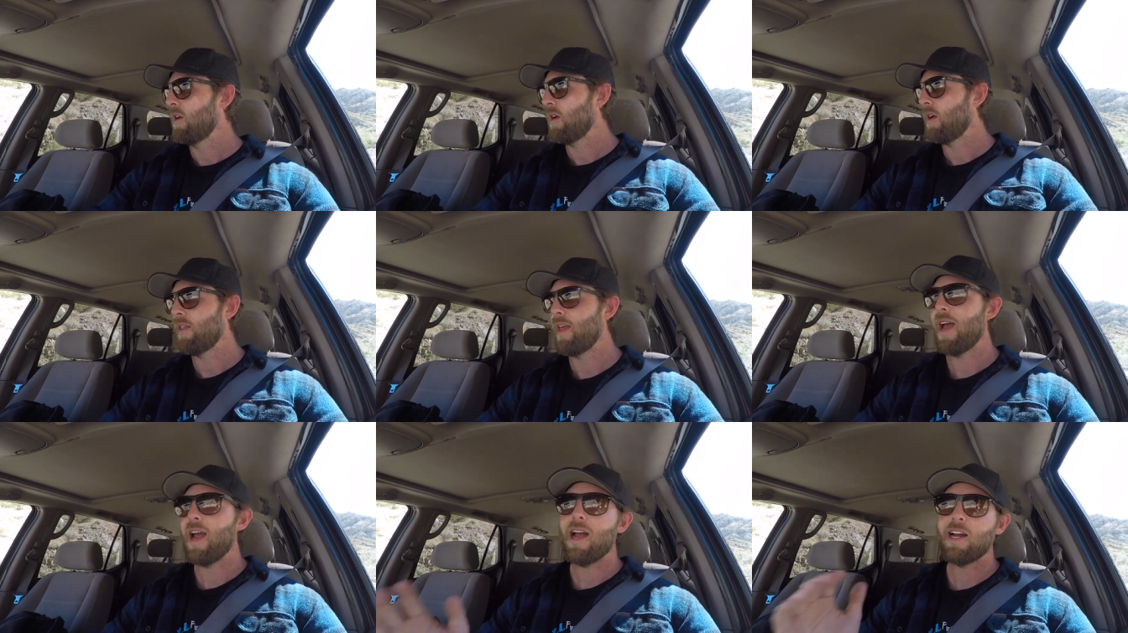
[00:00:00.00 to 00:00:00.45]

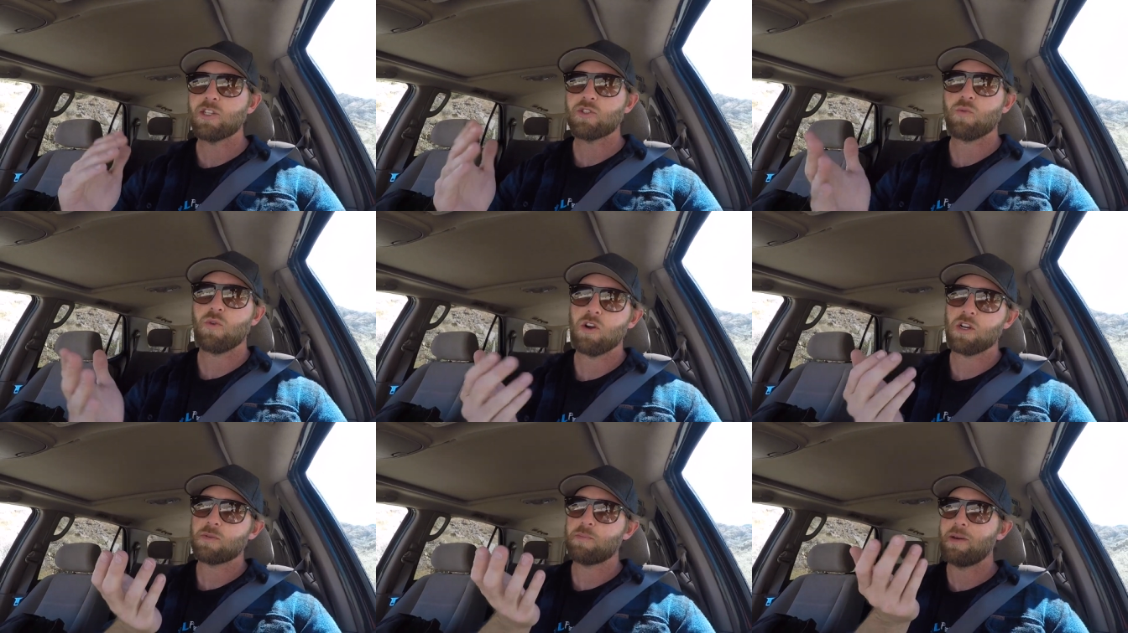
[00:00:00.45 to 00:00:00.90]
the hatch
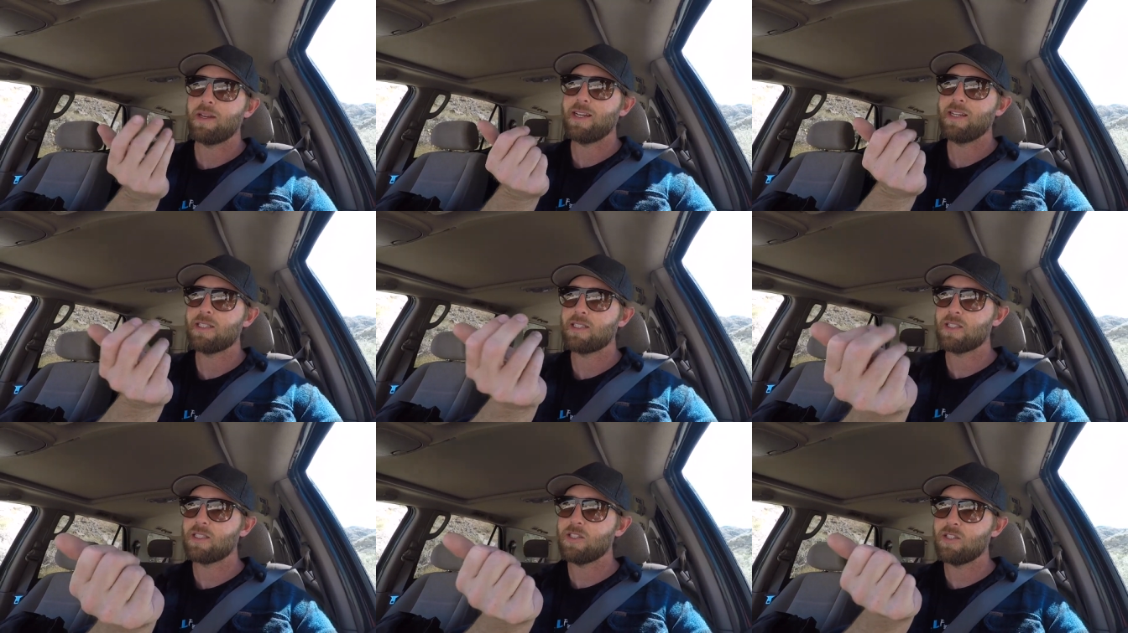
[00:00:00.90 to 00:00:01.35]
works, but
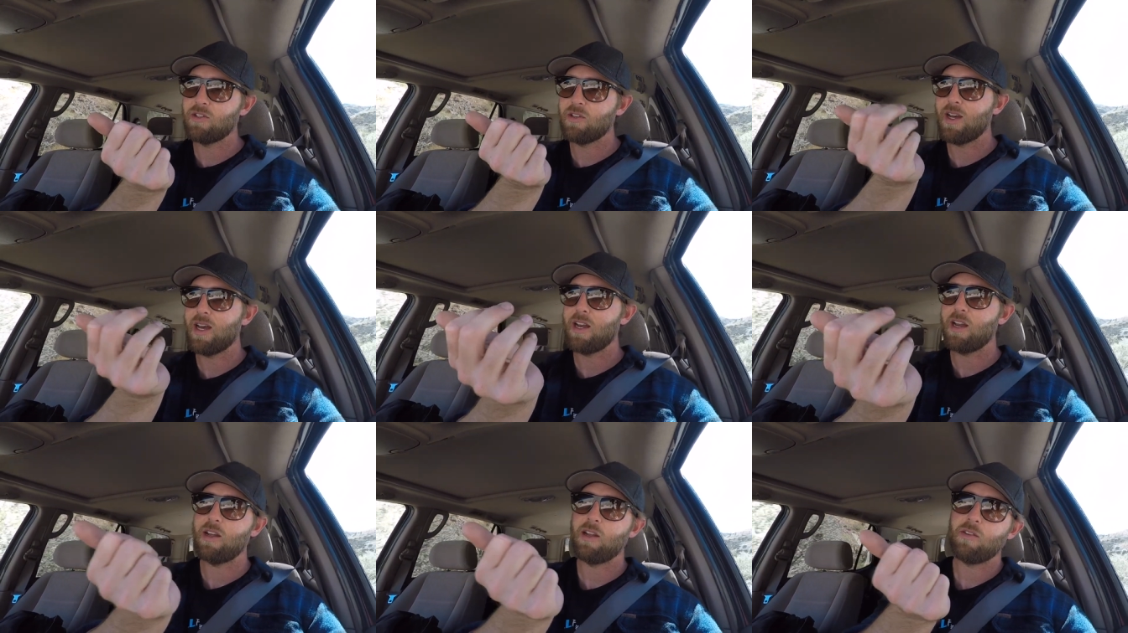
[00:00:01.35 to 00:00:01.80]
it's you
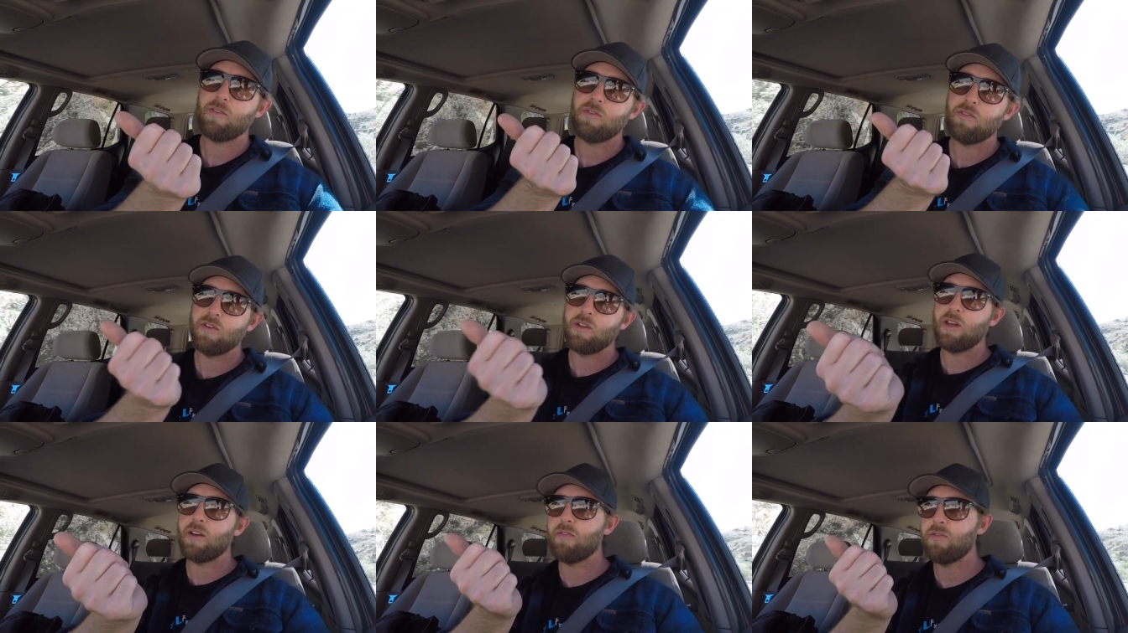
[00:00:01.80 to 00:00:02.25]
gotta
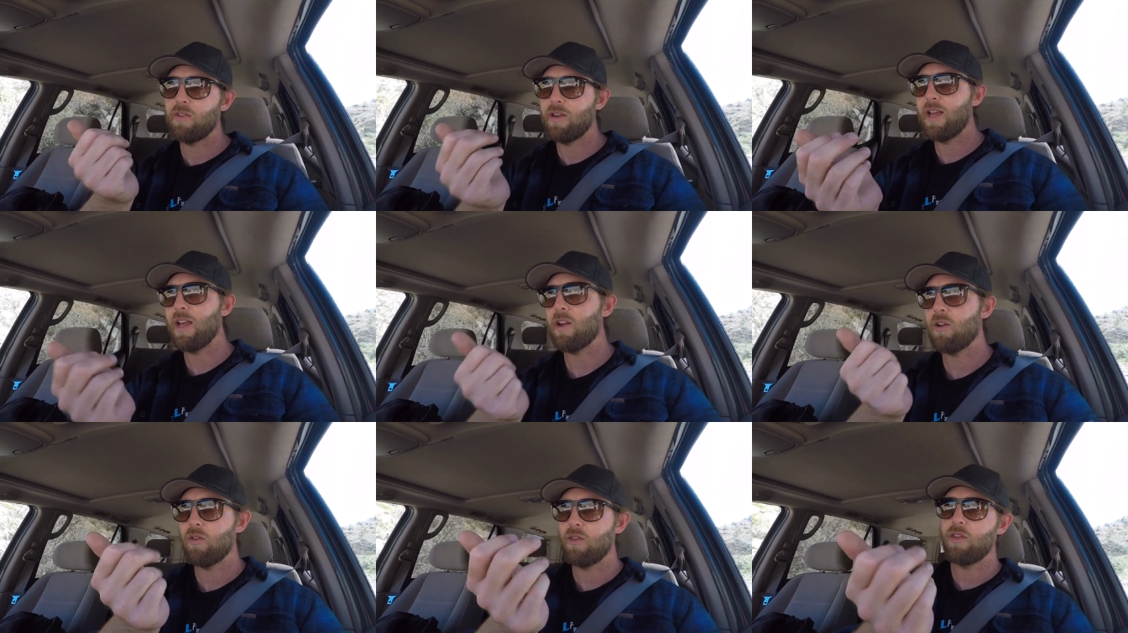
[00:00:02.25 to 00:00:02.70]
you gotta
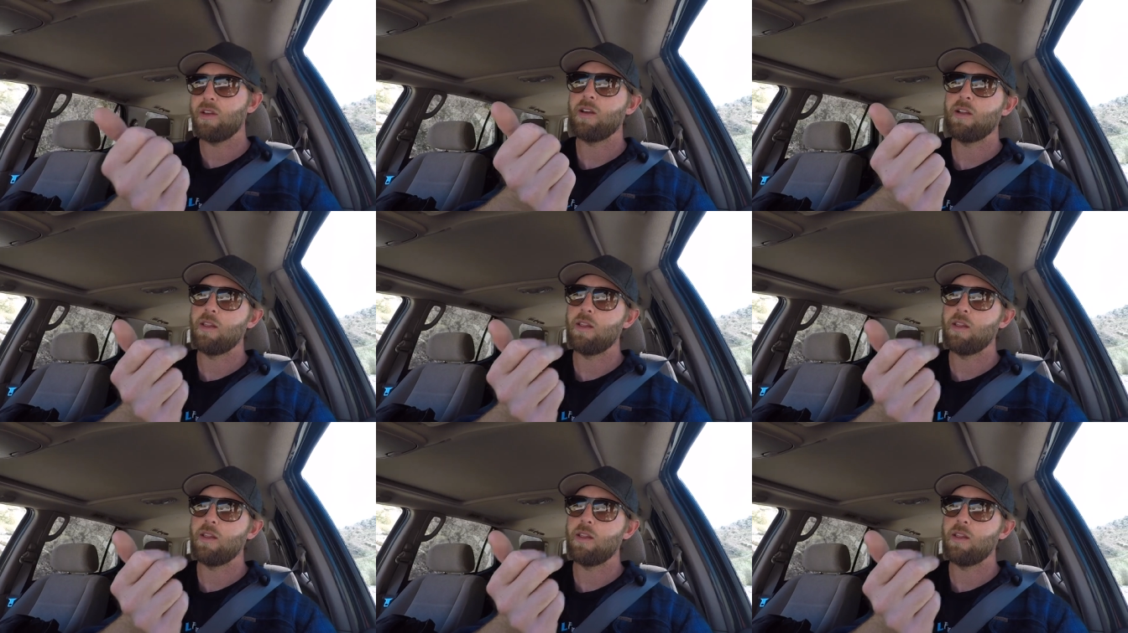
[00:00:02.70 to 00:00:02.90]
finagle the